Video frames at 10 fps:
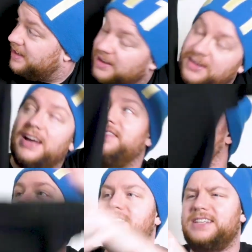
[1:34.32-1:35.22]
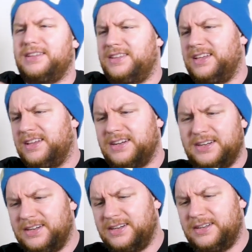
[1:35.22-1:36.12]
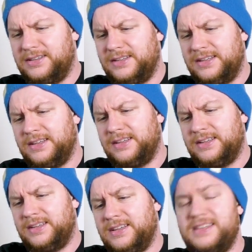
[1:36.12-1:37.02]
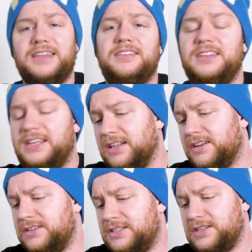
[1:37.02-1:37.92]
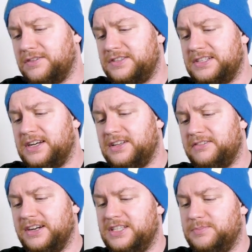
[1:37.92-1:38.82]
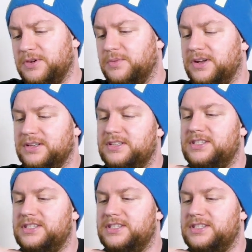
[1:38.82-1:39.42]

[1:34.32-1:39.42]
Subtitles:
And these I think are, yeah, they're the Gildan soft style ring spun ones,